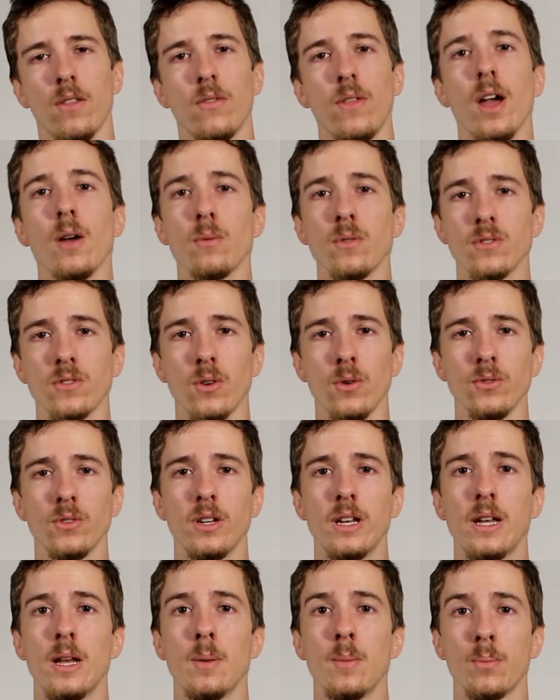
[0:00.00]
That
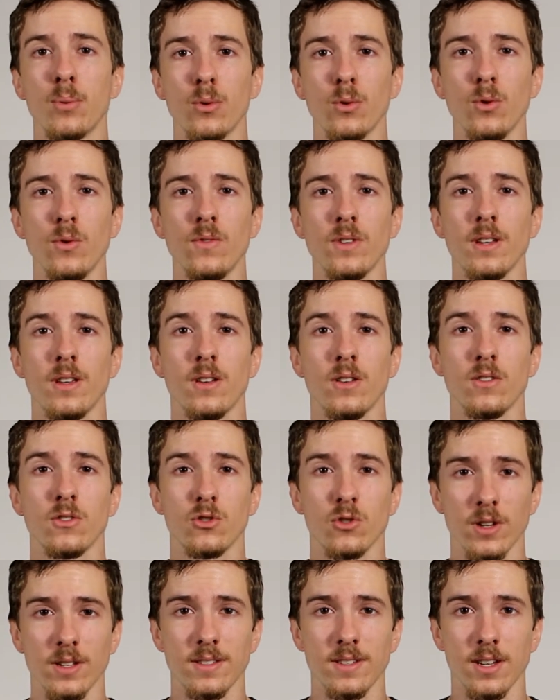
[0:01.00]
resulted in improved
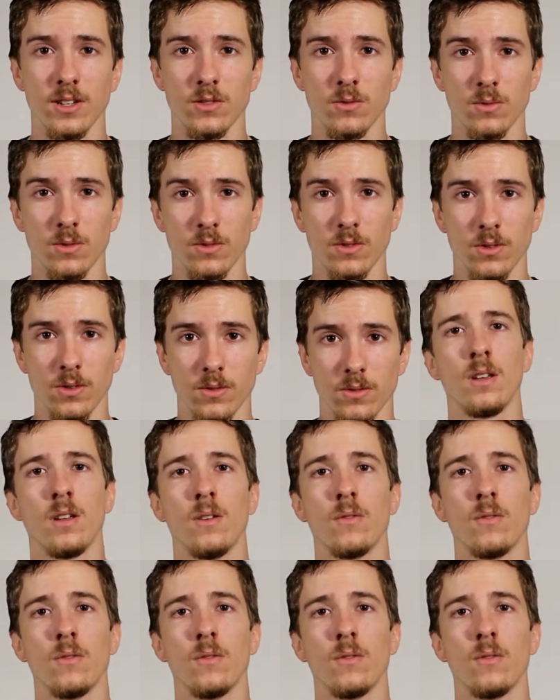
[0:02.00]
stress test result.